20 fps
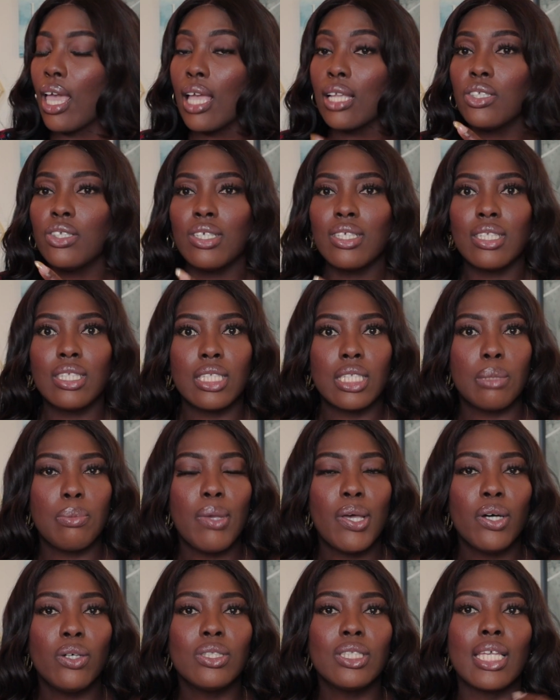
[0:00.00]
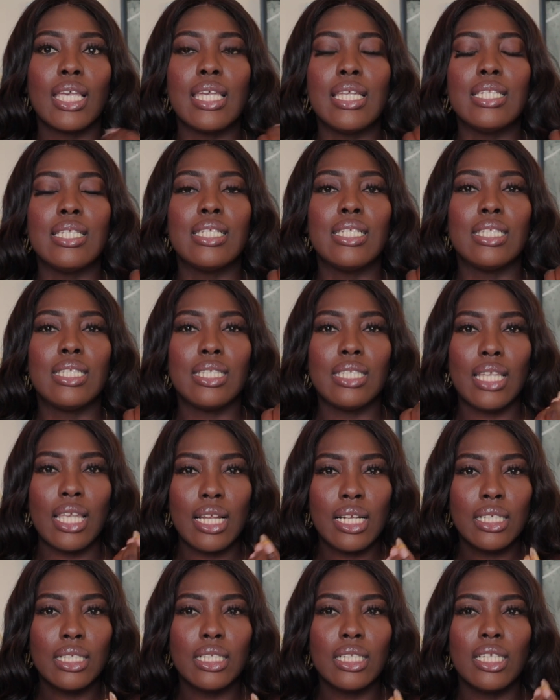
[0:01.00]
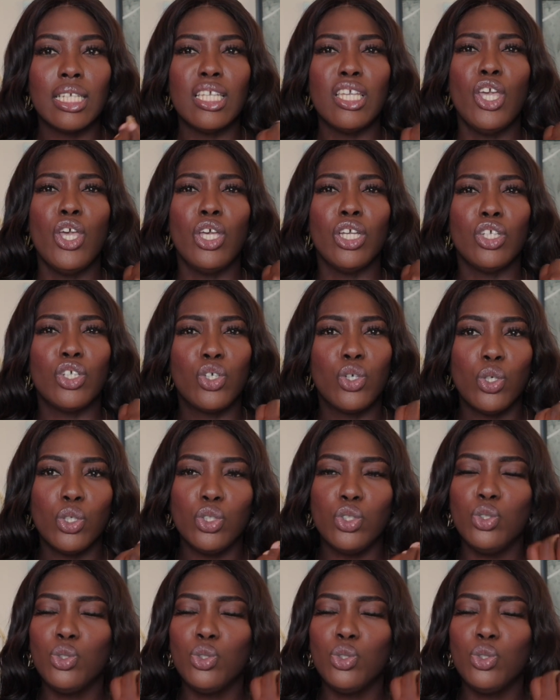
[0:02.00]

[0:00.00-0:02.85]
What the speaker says: it just smells insanely good.